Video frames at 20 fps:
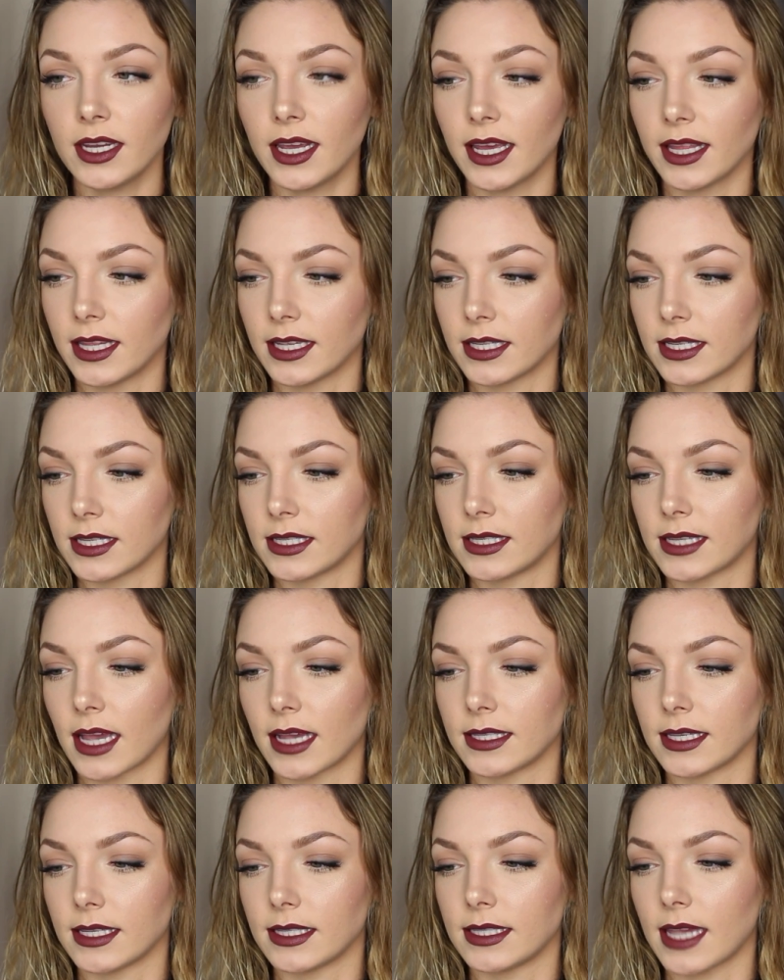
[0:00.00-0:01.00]
and
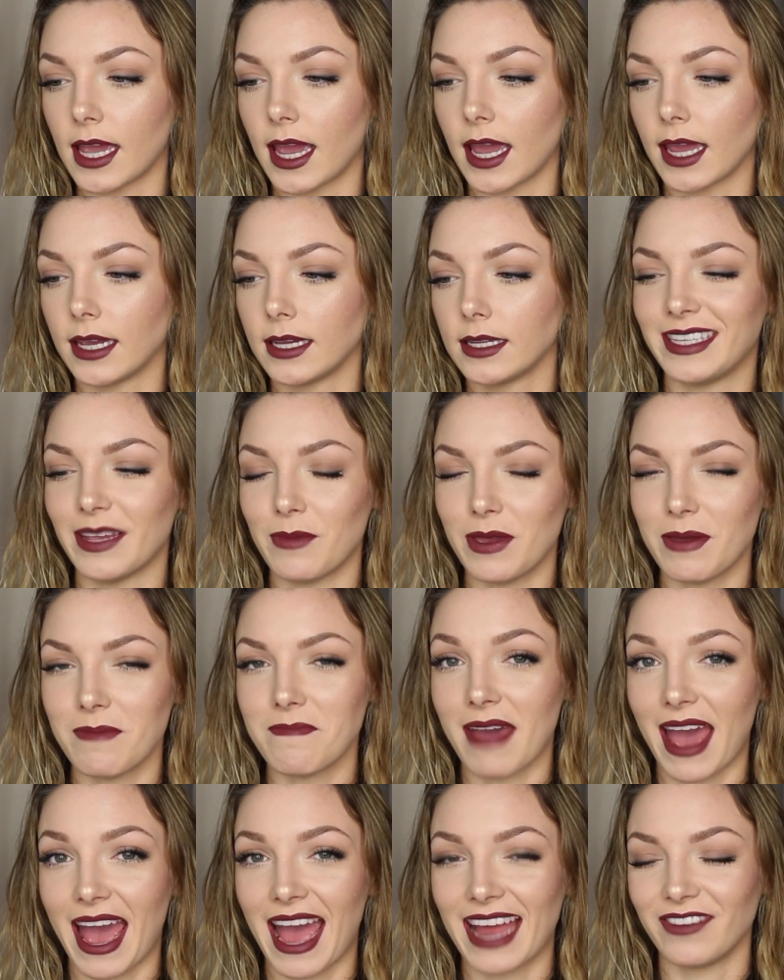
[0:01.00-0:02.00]
says it's a demi
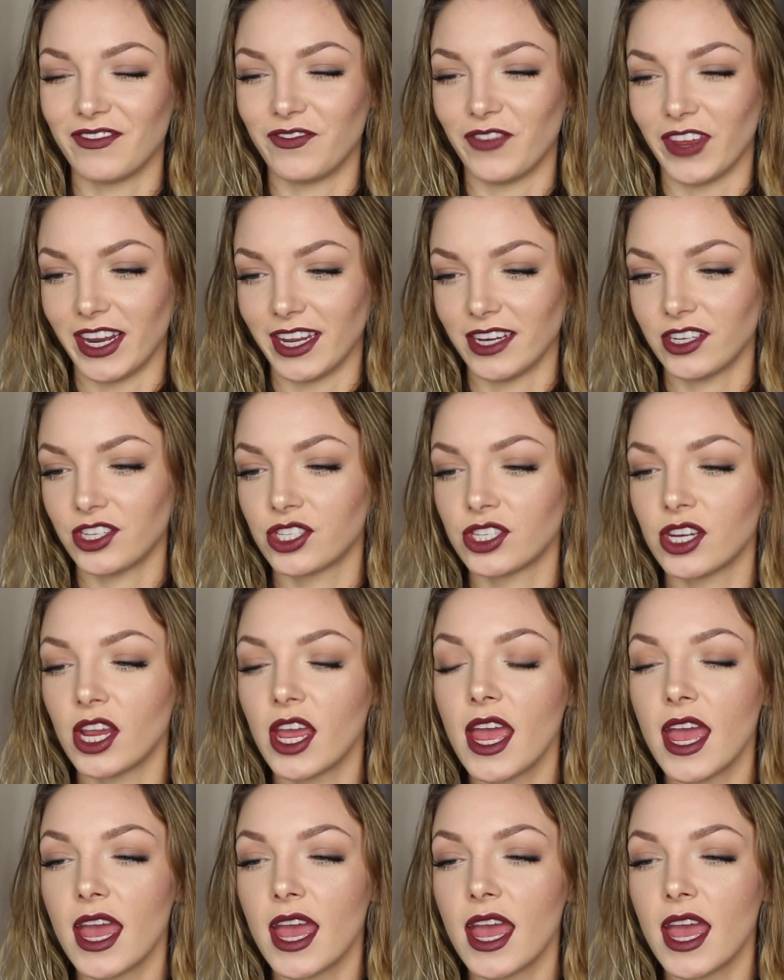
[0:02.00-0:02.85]
matte finish,